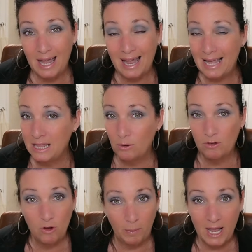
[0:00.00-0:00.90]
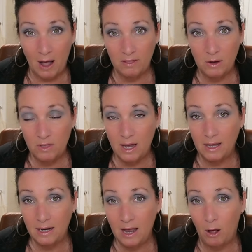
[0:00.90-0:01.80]
and there's nobody out there that
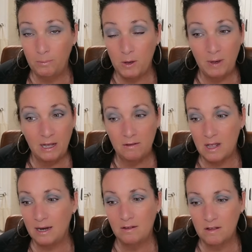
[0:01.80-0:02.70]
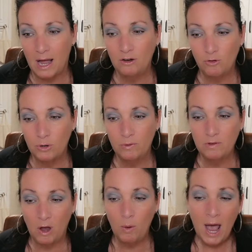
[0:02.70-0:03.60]
can help you, because that is not true.
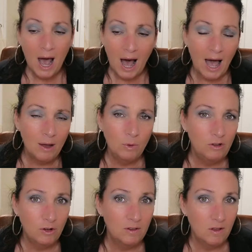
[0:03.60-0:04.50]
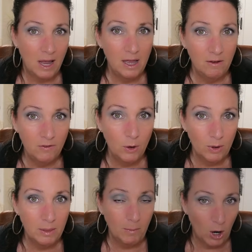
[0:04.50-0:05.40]
So I would just say, if you're
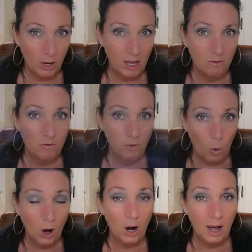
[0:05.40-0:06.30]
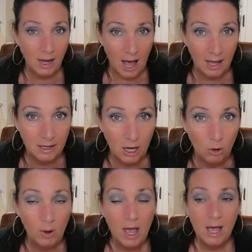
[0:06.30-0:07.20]
in the market for a
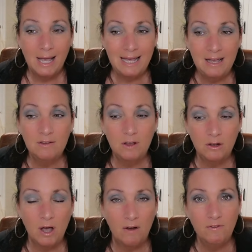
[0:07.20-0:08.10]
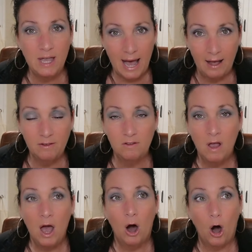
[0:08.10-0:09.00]
condo, is it tough? Yes.
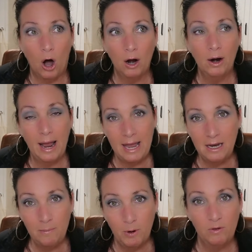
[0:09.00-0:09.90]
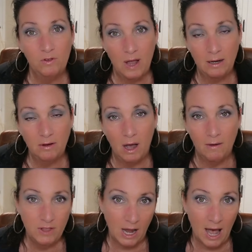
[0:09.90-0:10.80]
Are 80%
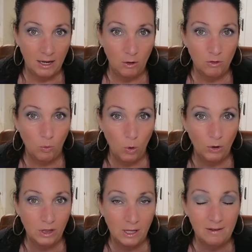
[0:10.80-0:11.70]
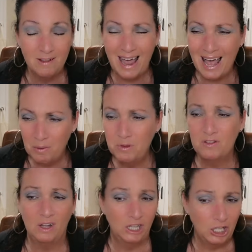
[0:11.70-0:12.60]
of the condos worthless?
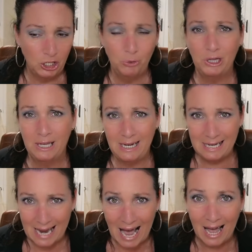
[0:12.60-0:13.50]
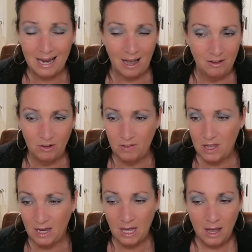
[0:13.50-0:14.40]
Absolutely not. I just
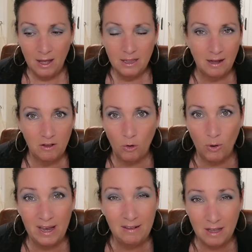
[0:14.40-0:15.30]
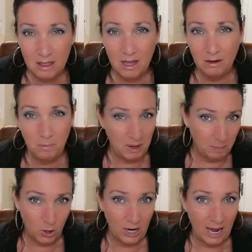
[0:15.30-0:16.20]
think that's a crazy thing to be
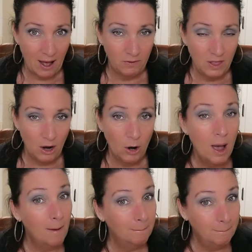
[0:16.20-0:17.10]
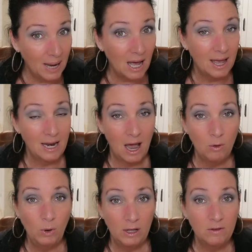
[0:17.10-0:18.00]
putting out there. But I
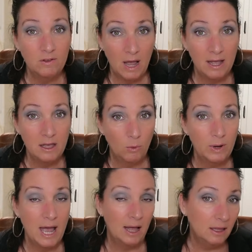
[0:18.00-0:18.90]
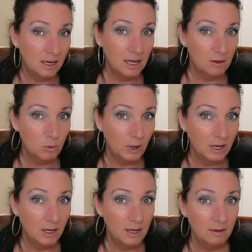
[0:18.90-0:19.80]
will say that reality is what
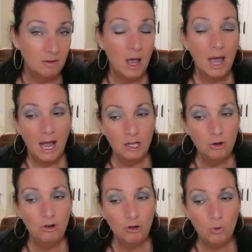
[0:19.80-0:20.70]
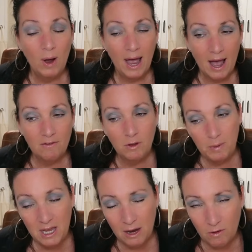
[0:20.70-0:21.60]
it is, and you do have to
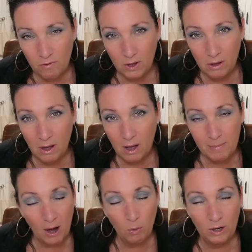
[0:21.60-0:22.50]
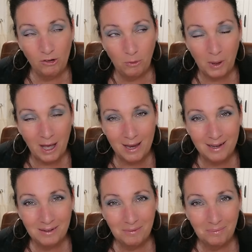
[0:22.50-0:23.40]
be careful about what you buy.